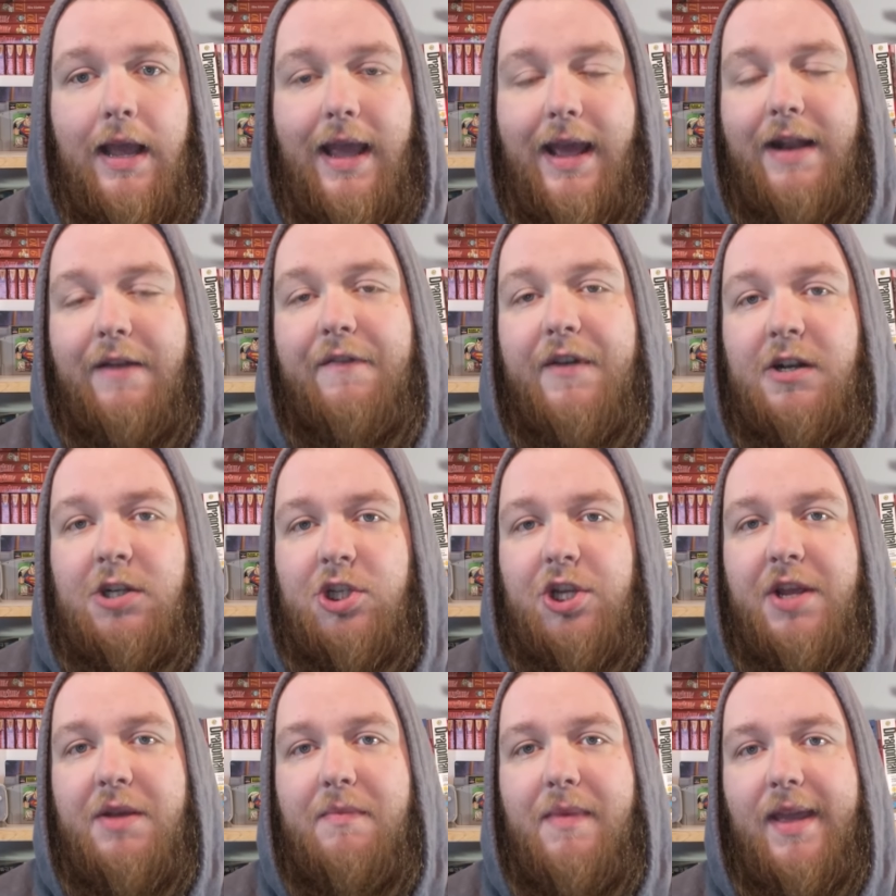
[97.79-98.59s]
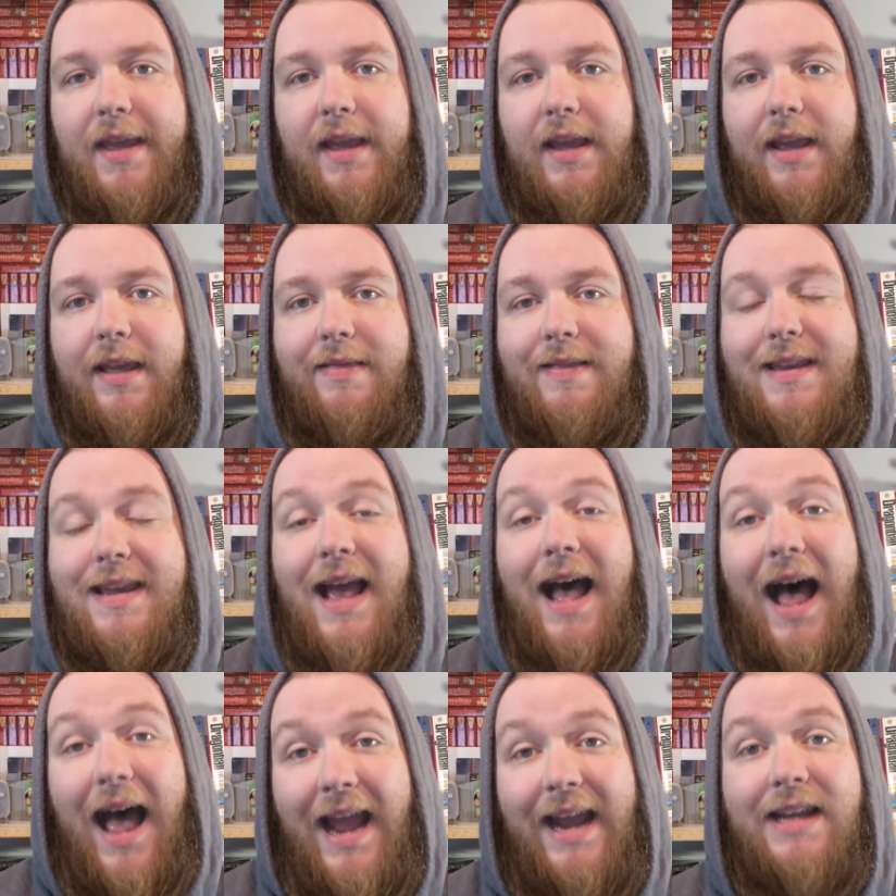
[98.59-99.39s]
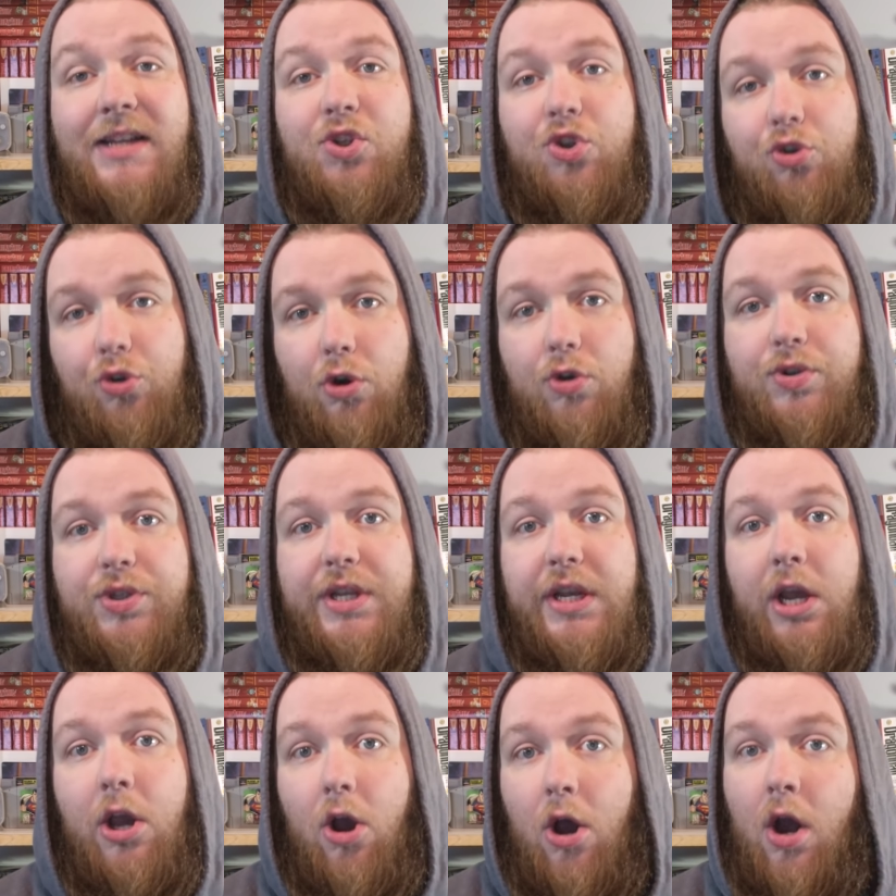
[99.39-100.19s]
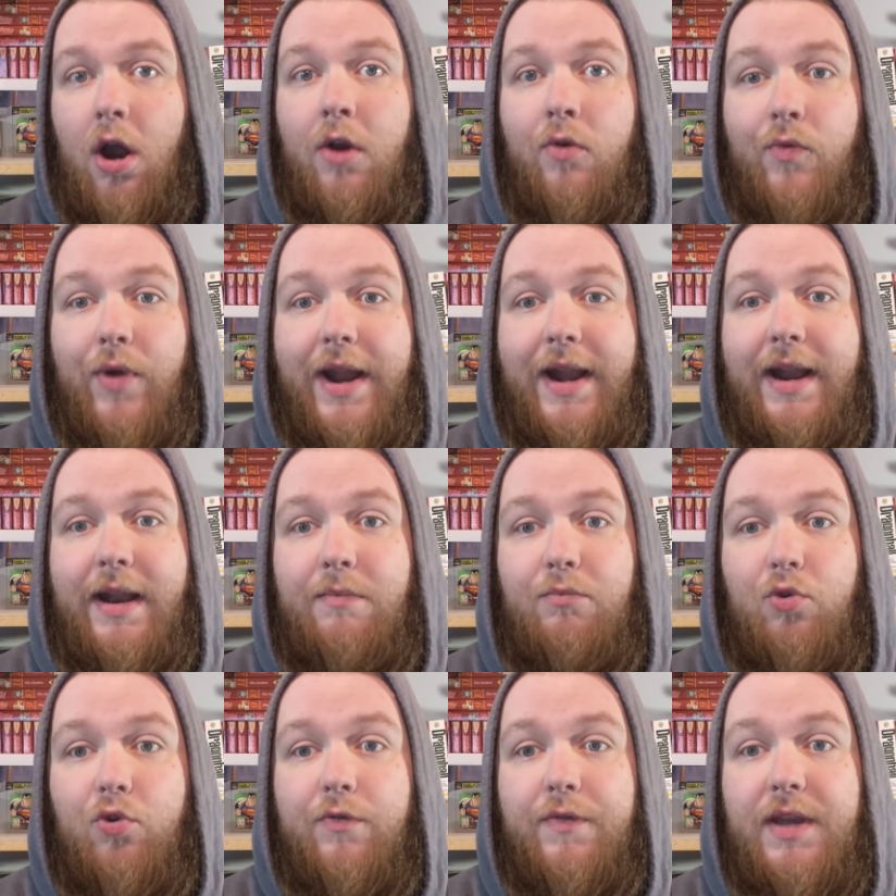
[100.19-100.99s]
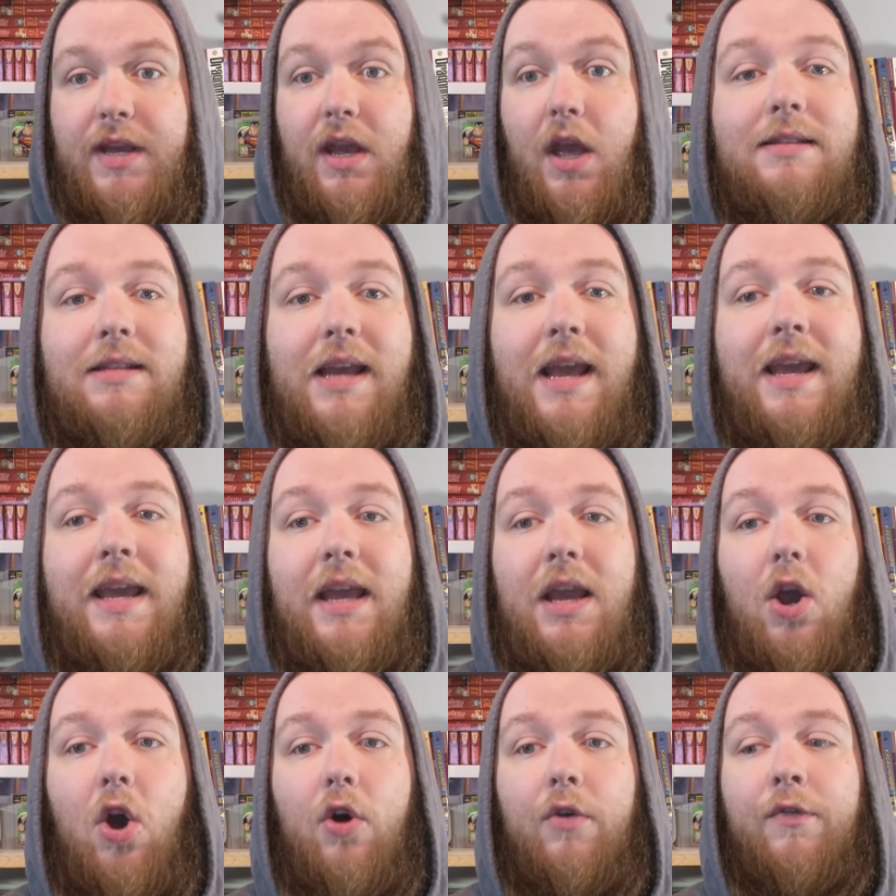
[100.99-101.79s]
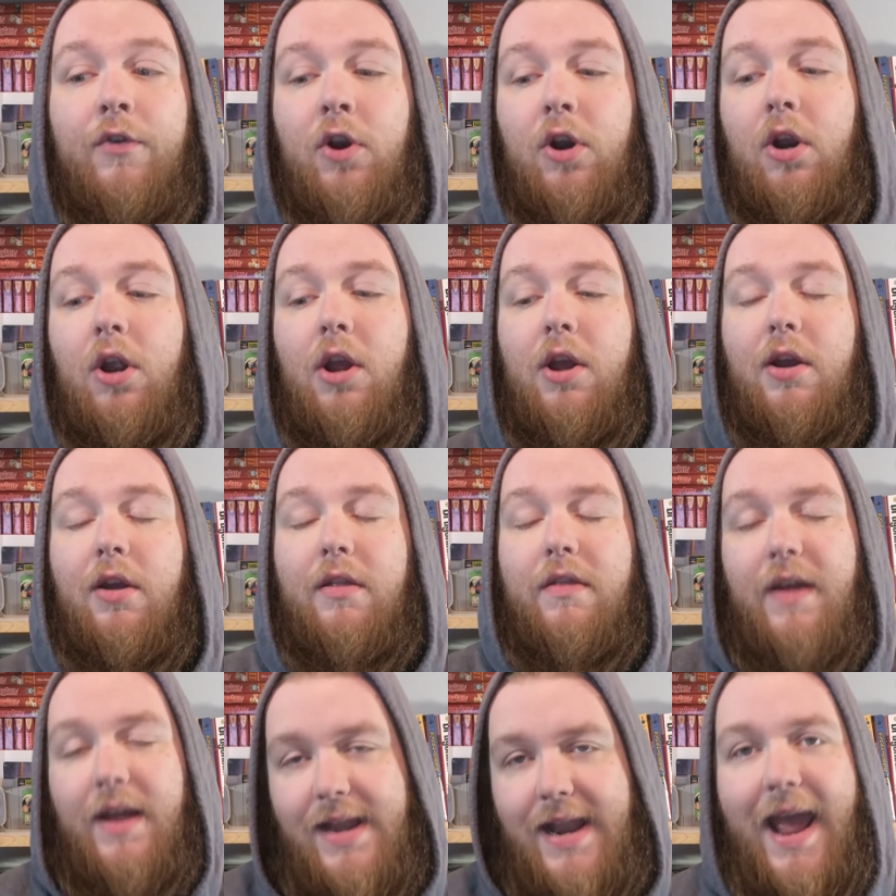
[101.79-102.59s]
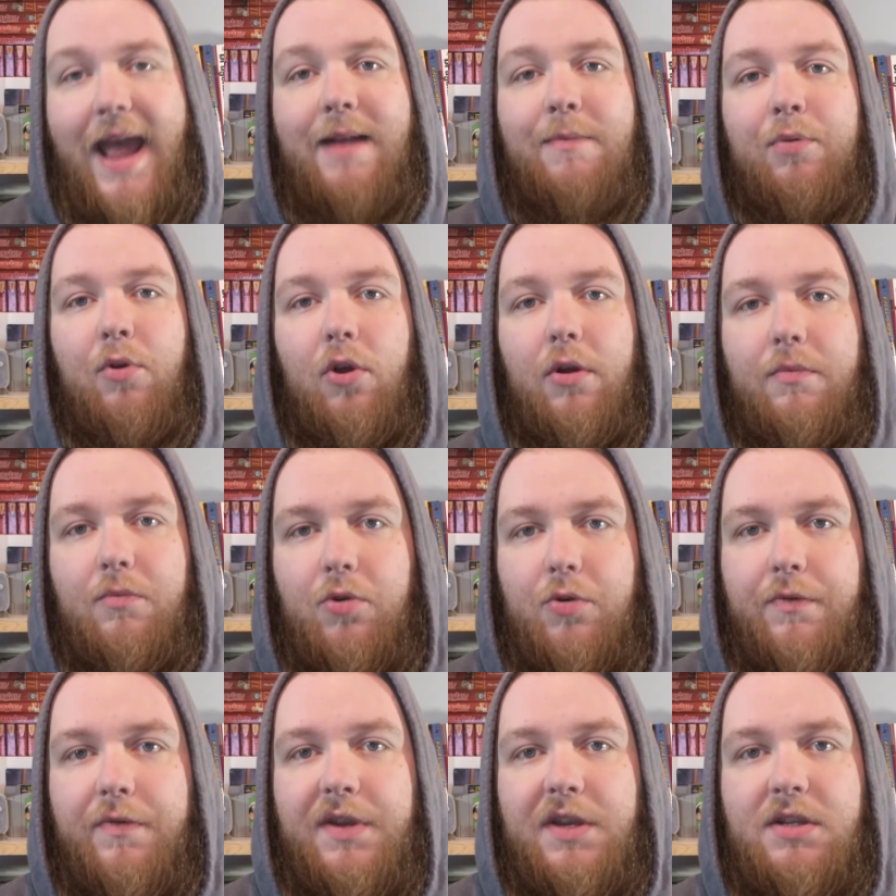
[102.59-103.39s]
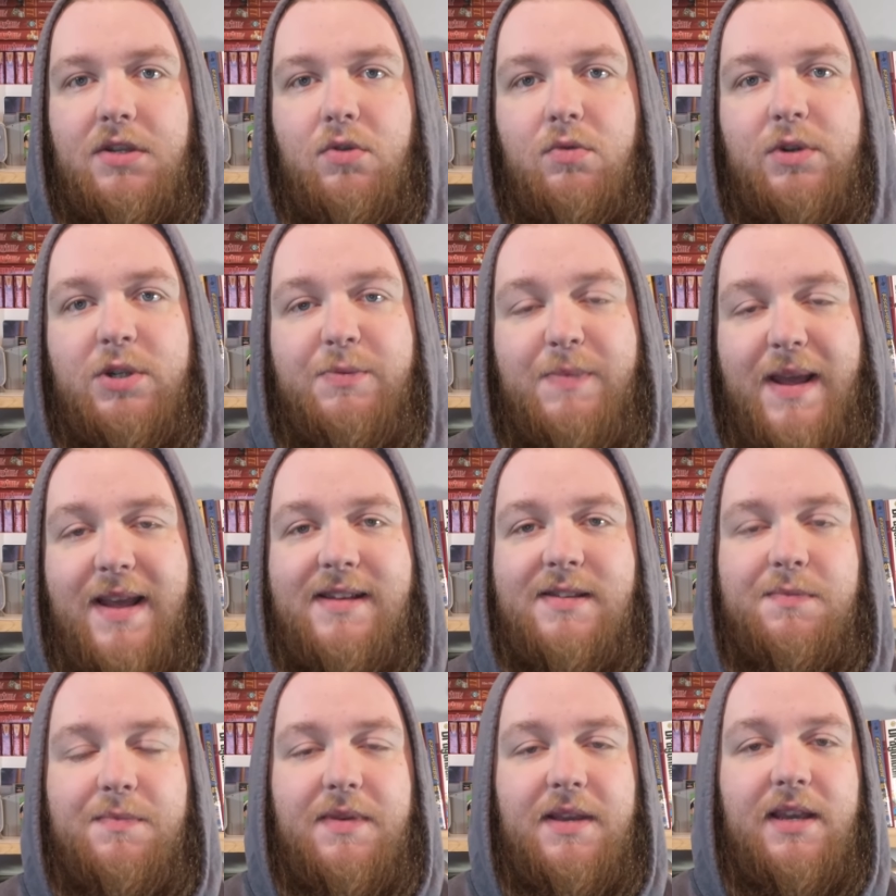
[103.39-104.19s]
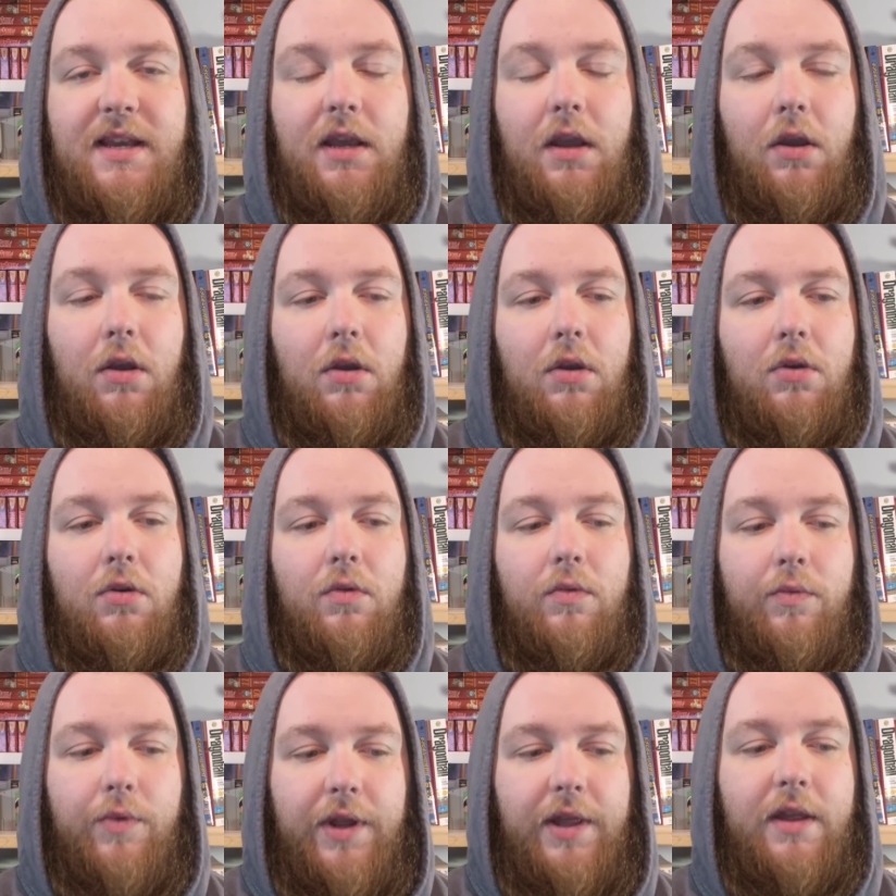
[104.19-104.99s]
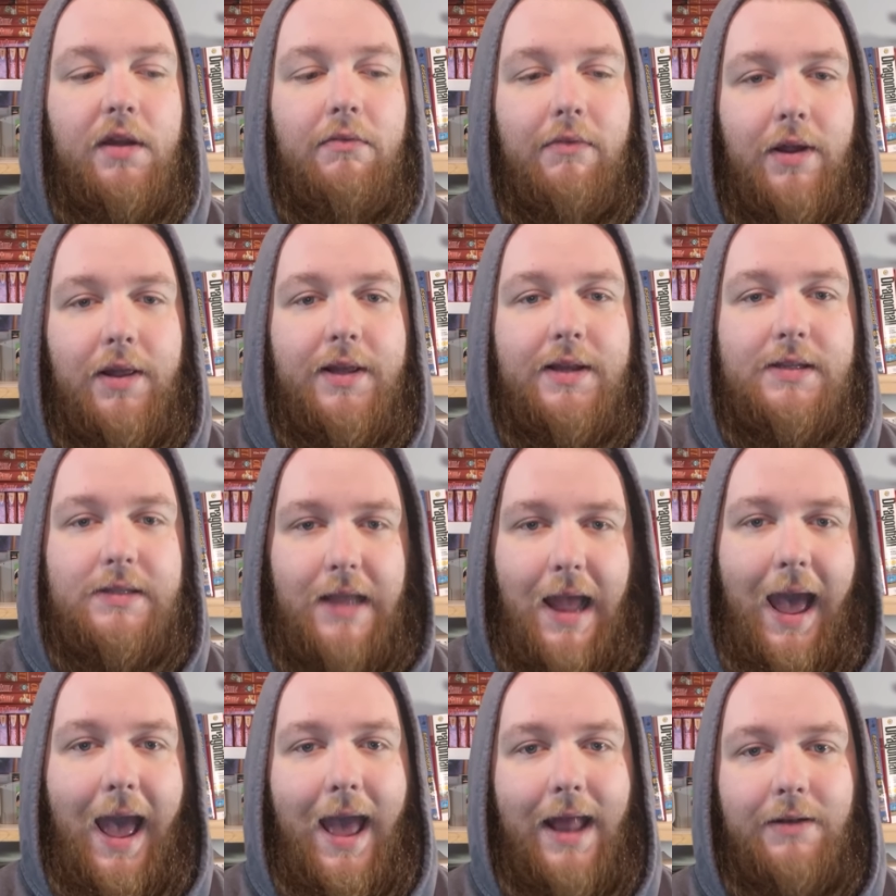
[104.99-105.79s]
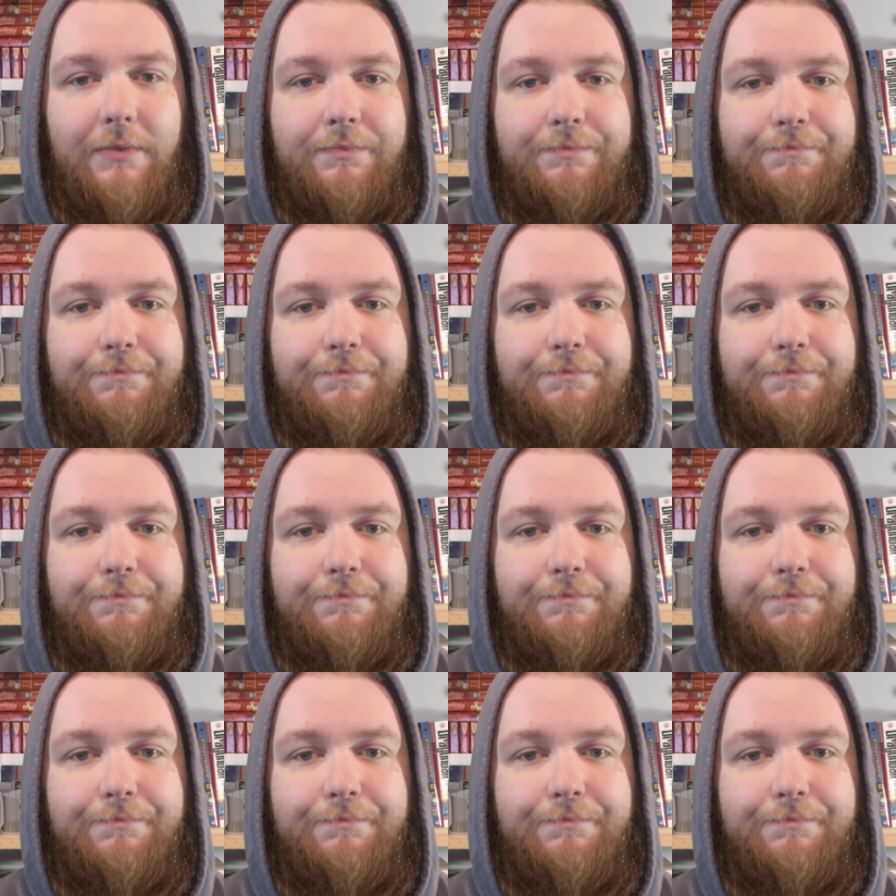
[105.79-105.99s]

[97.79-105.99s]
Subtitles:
and eventually making it the highest grossing R-rated movie, taking over the Deadpool movies, which makes me really, really sad.